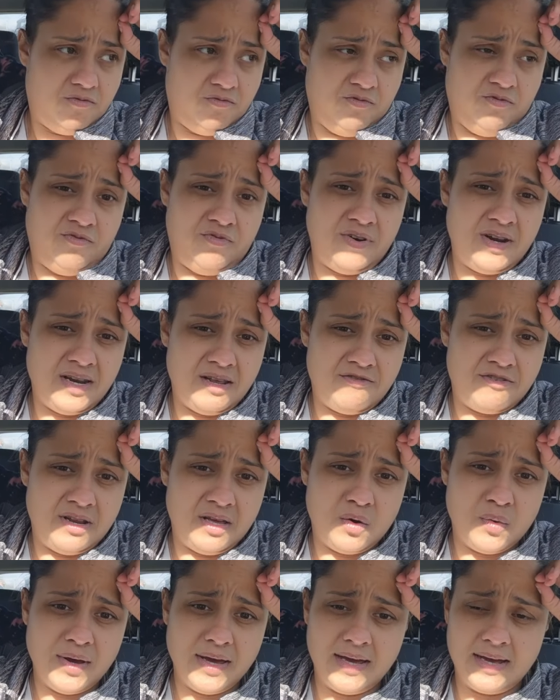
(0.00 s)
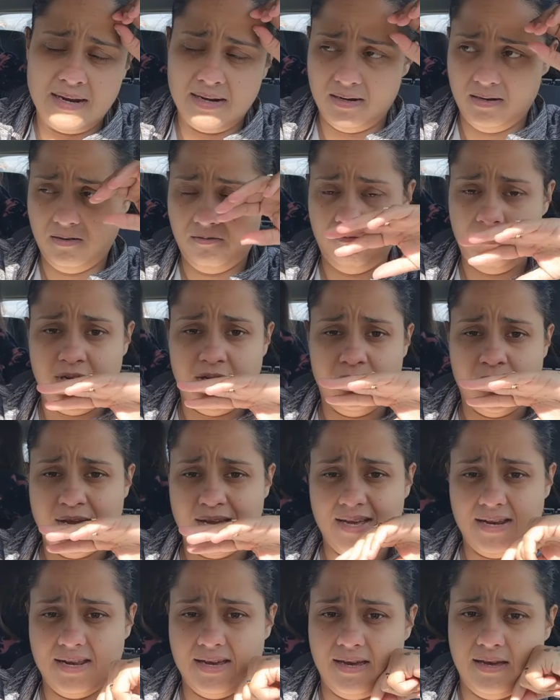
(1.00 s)
really, really quick, really
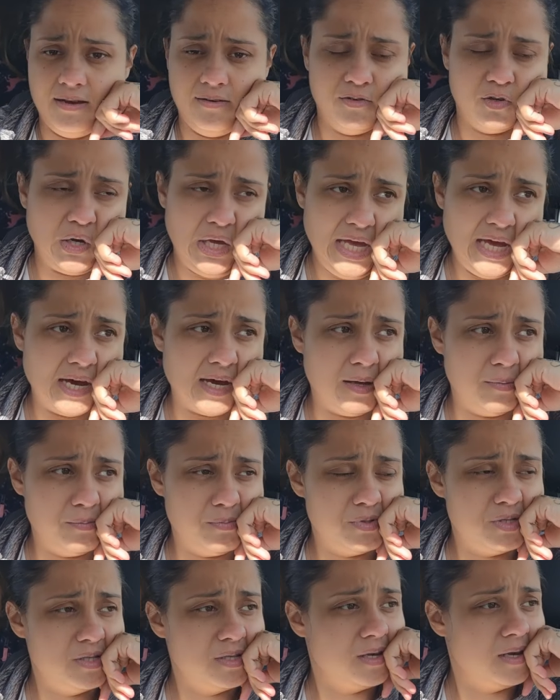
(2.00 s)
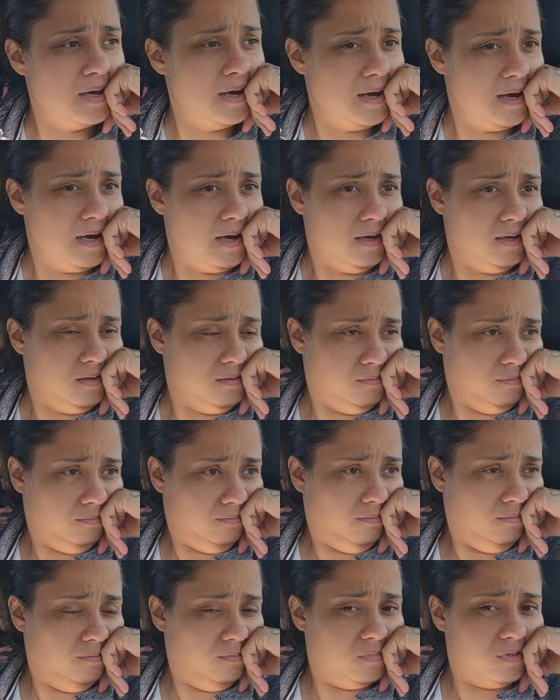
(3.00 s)
quickly. I've got hiccups.
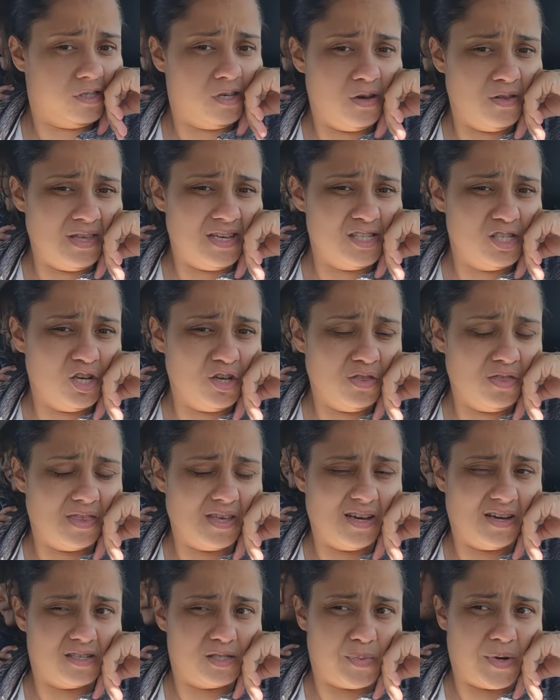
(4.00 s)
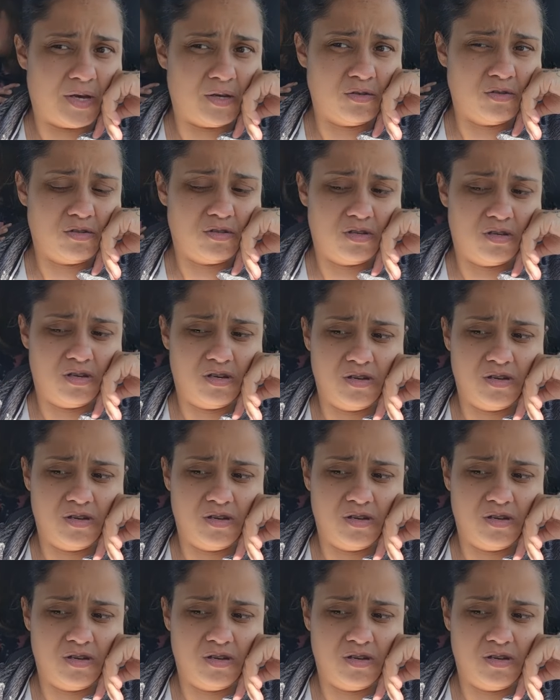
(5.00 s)
So that's a good thing, I suppose.